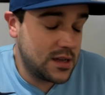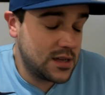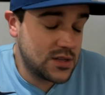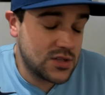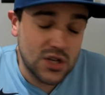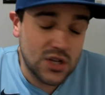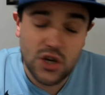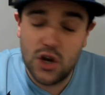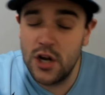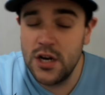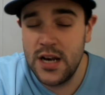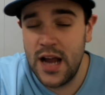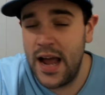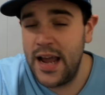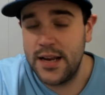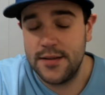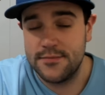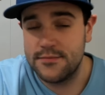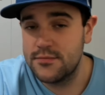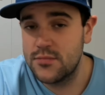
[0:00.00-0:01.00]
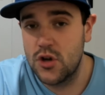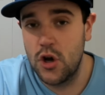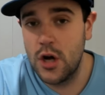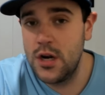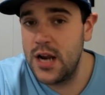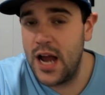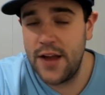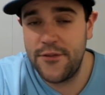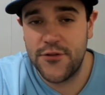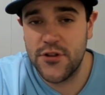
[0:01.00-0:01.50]
It's a good night.
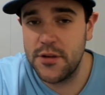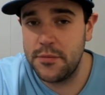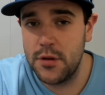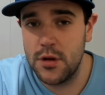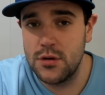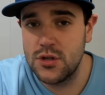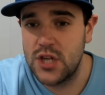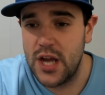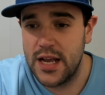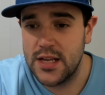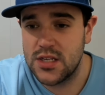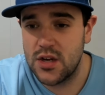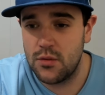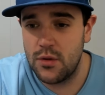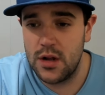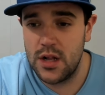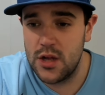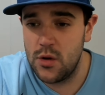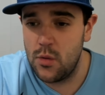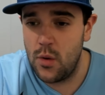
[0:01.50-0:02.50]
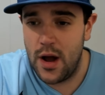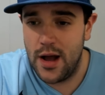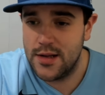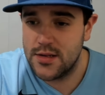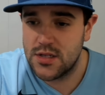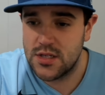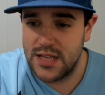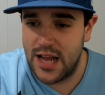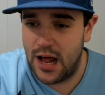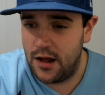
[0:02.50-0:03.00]
Good night for the Blue Jays. It really
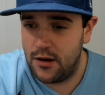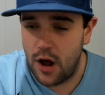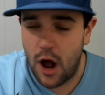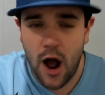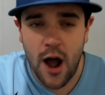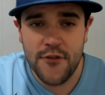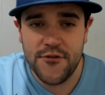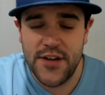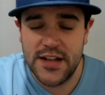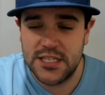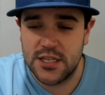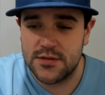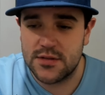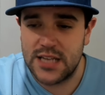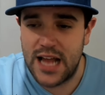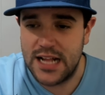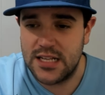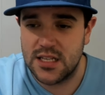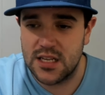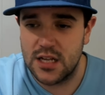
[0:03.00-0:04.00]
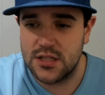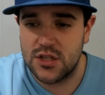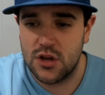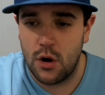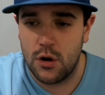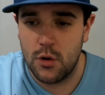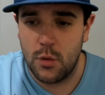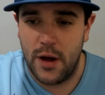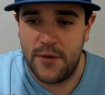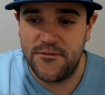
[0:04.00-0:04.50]
was. Now, offensive stats. Let's
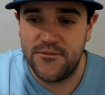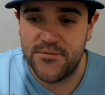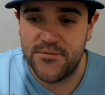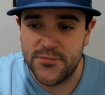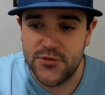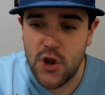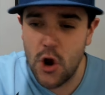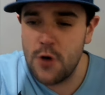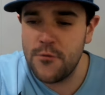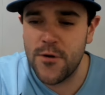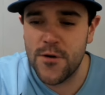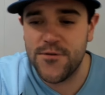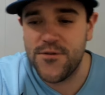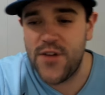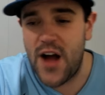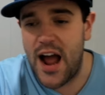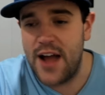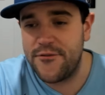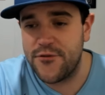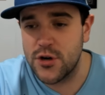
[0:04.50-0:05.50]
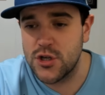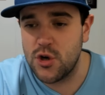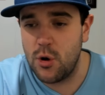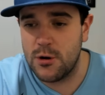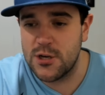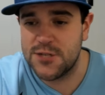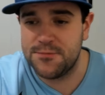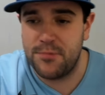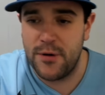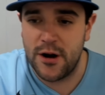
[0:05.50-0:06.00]
go to it. Two for five for
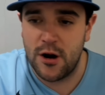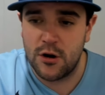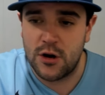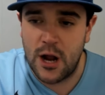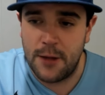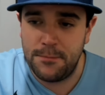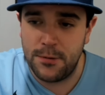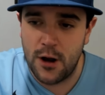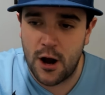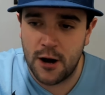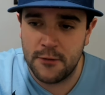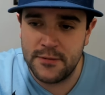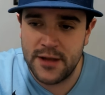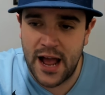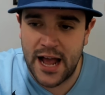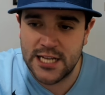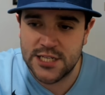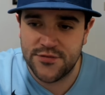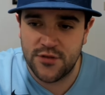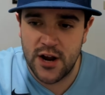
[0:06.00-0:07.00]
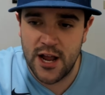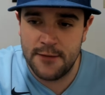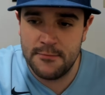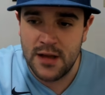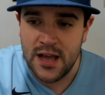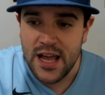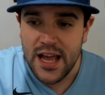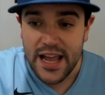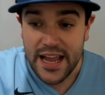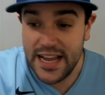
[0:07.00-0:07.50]
George Springer, a couple RBIs for him.
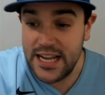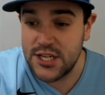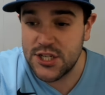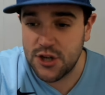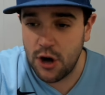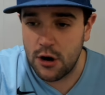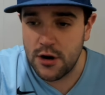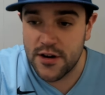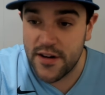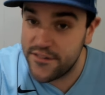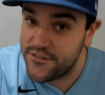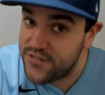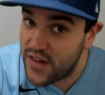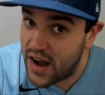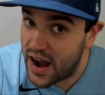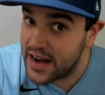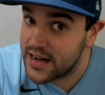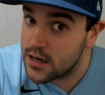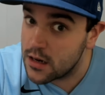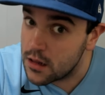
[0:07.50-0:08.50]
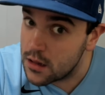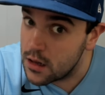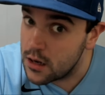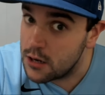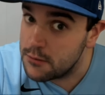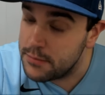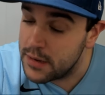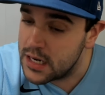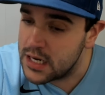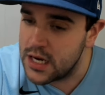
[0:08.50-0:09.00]
He's starting to find it a
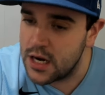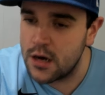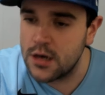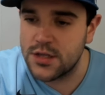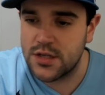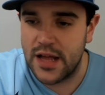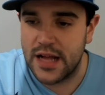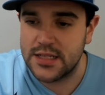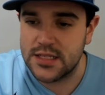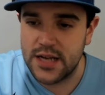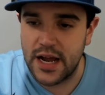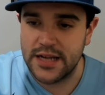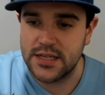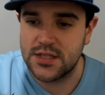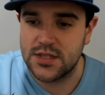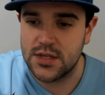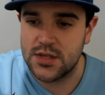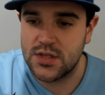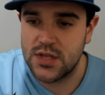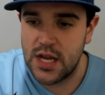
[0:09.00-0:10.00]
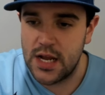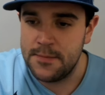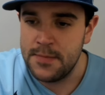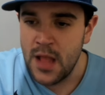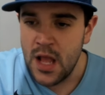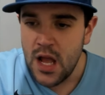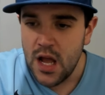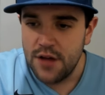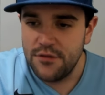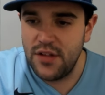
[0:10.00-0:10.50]
little bit here, so that's nice to see.
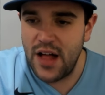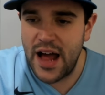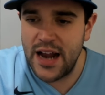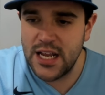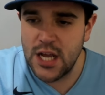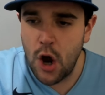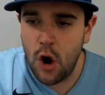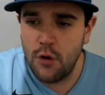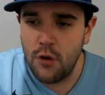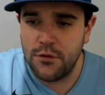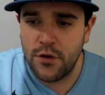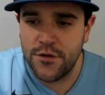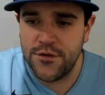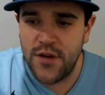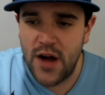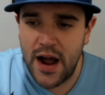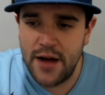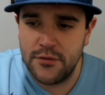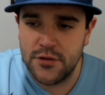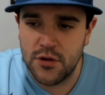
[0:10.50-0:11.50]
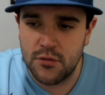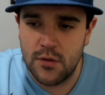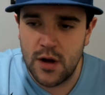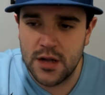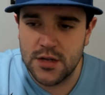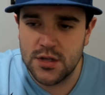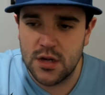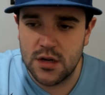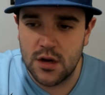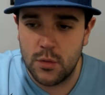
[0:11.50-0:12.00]
Vladdy 0 for 5 with a
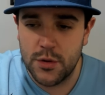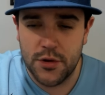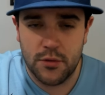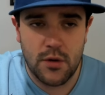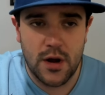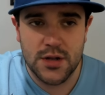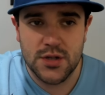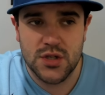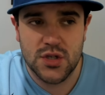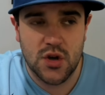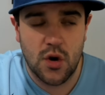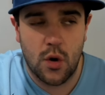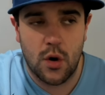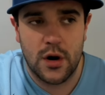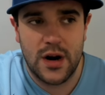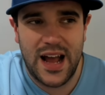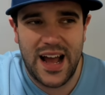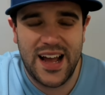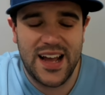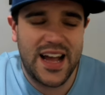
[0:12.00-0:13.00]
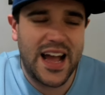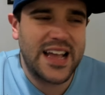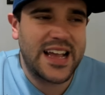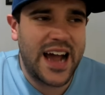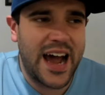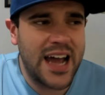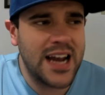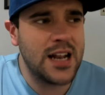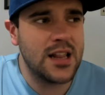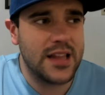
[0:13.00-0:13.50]
run uh, with a run scored. I, I
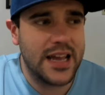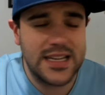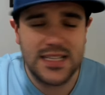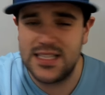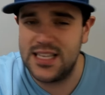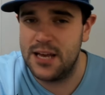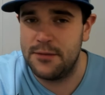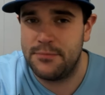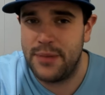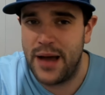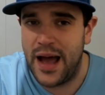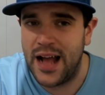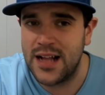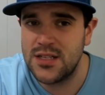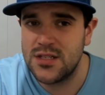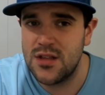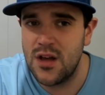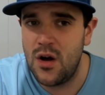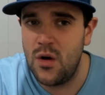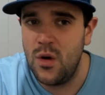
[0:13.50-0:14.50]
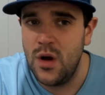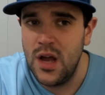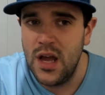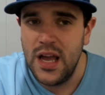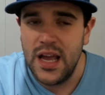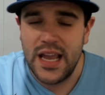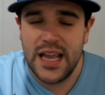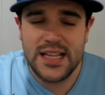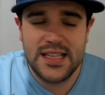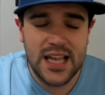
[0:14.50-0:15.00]
kind of liked the at bats though.
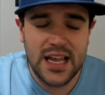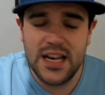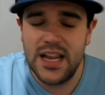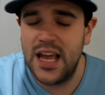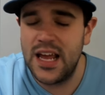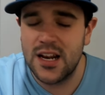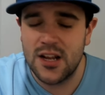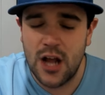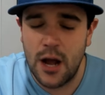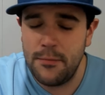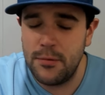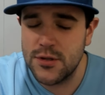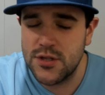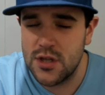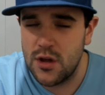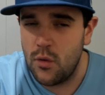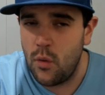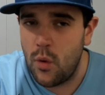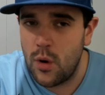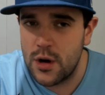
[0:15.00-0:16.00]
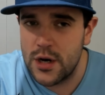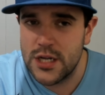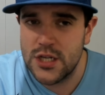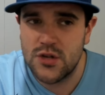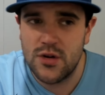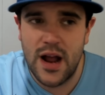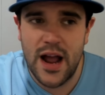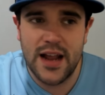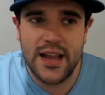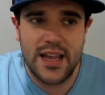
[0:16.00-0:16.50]
He did hit a couple to the warning
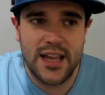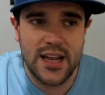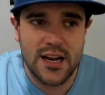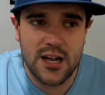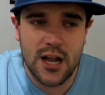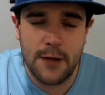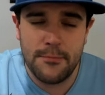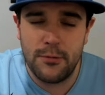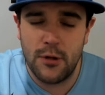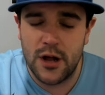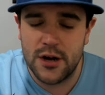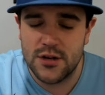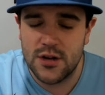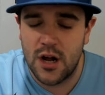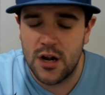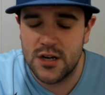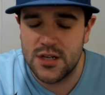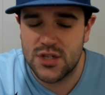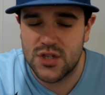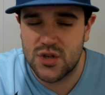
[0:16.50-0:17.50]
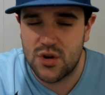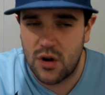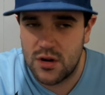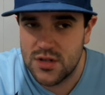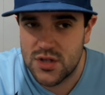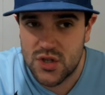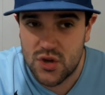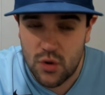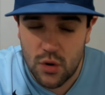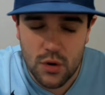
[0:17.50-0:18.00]
track, hit a couple on on, his, on
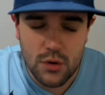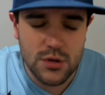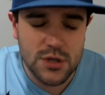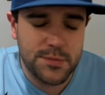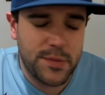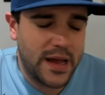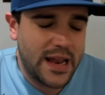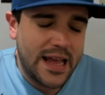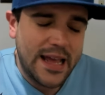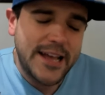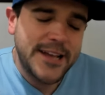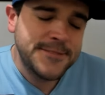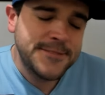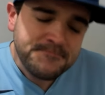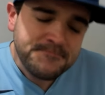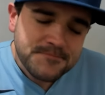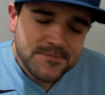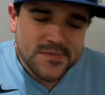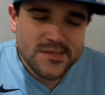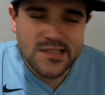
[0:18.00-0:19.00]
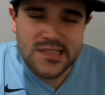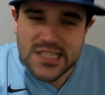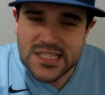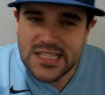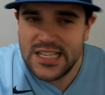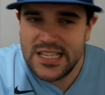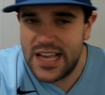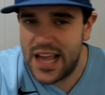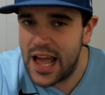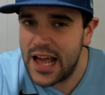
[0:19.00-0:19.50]
screws, but in
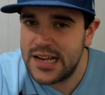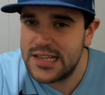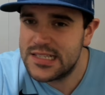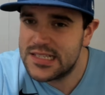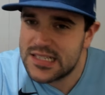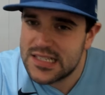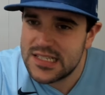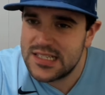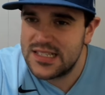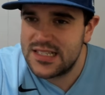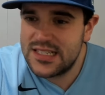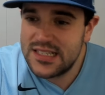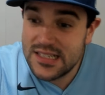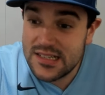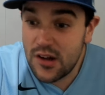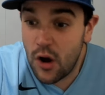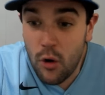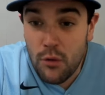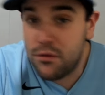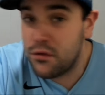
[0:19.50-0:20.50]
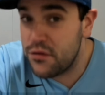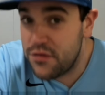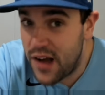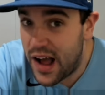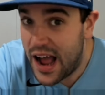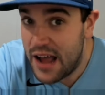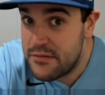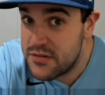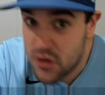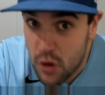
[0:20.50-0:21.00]
the end, 0 for
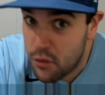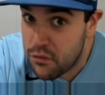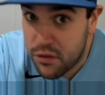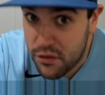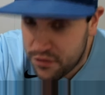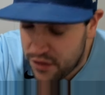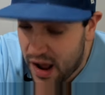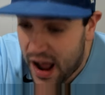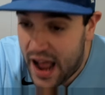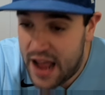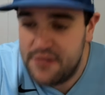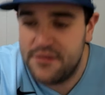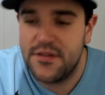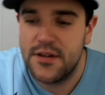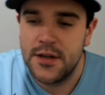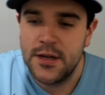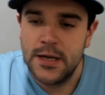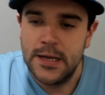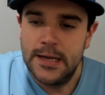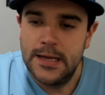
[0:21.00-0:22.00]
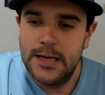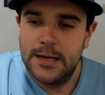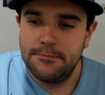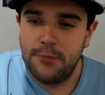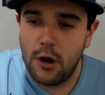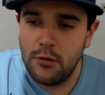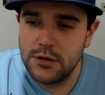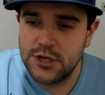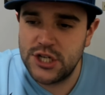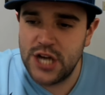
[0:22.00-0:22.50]
5 was 0 for 5.
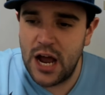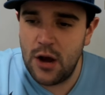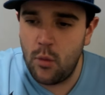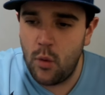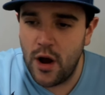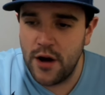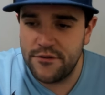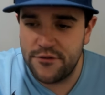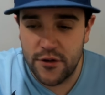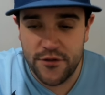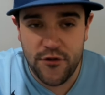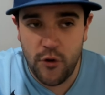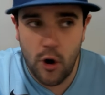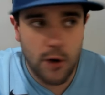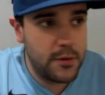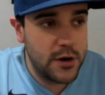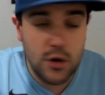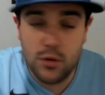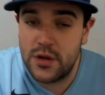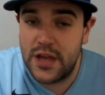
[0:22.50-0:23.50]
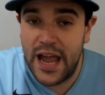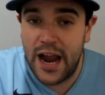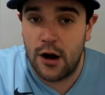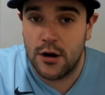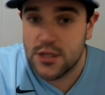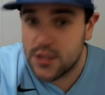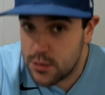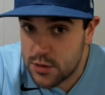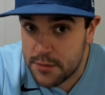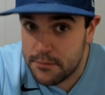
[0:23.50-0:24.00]
shot 1 for 4, but who
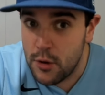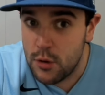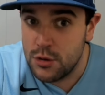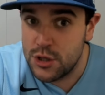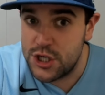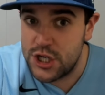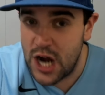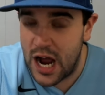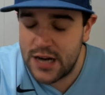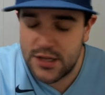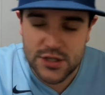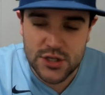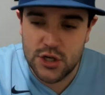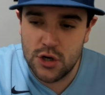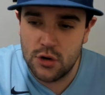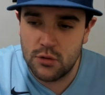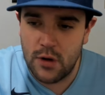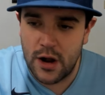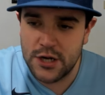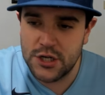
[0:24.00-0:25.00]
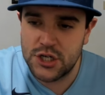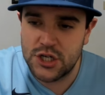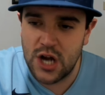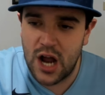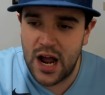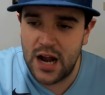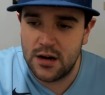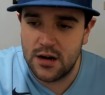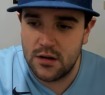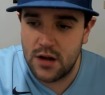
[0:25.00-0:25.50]
cares? It was a moon shot, two run
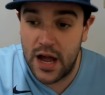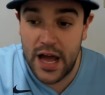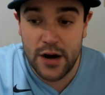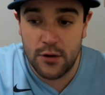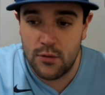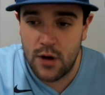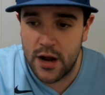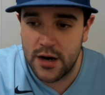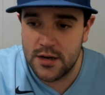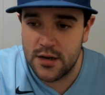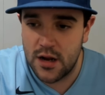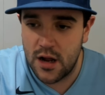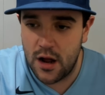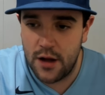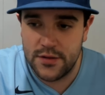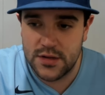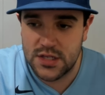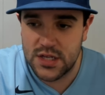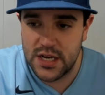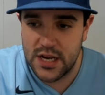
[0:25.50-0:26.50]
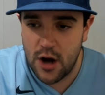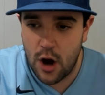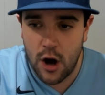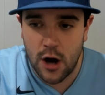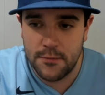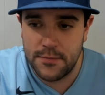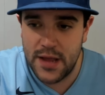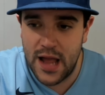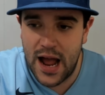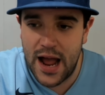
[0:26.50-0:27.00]
shot. Had a run, obviously, an
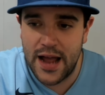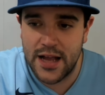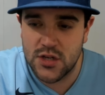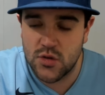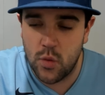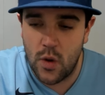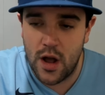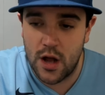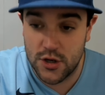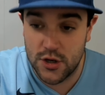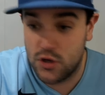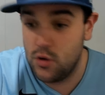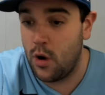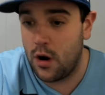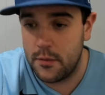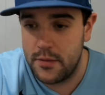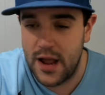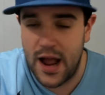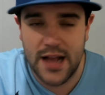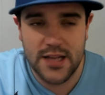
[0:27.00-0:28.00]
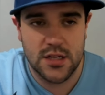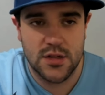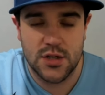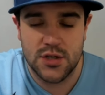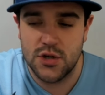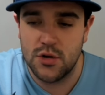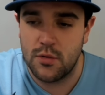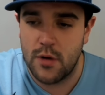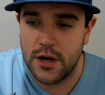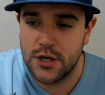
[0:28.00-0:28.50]
RBI as well, two RBIs on the
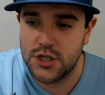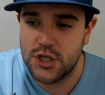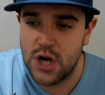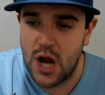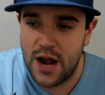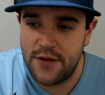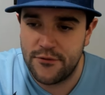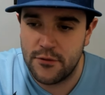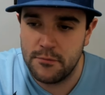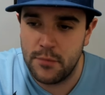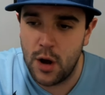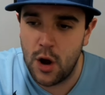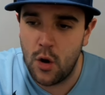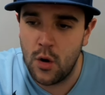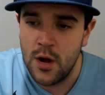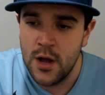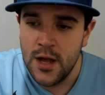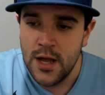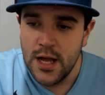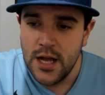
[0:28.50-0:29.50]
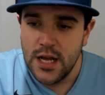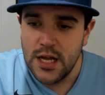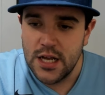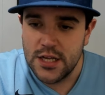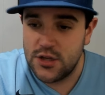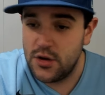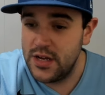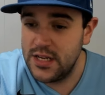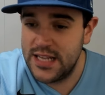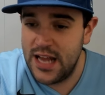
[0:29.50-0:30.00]
two run shot for Bo.
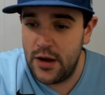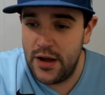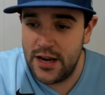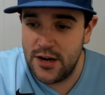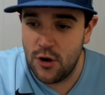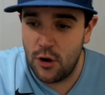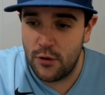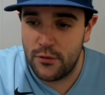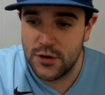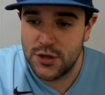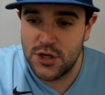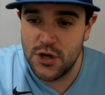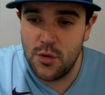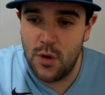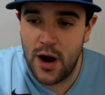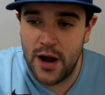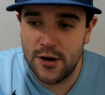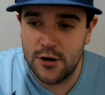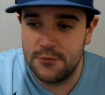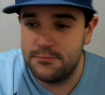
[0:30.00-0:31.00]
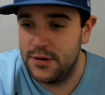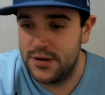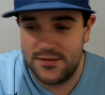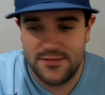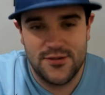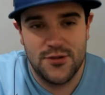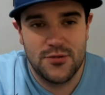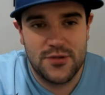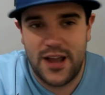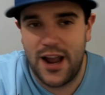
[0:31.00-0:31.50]
So he's now hitting over 200, but
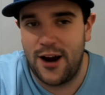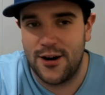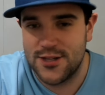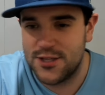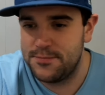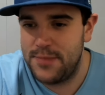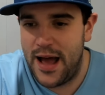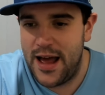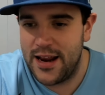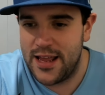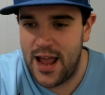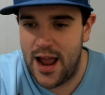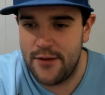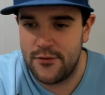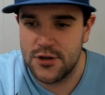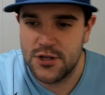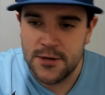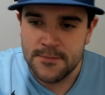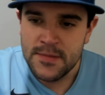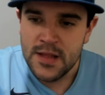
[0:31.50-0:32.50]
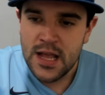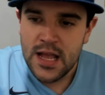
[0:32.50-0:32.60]
who cares? His batting average.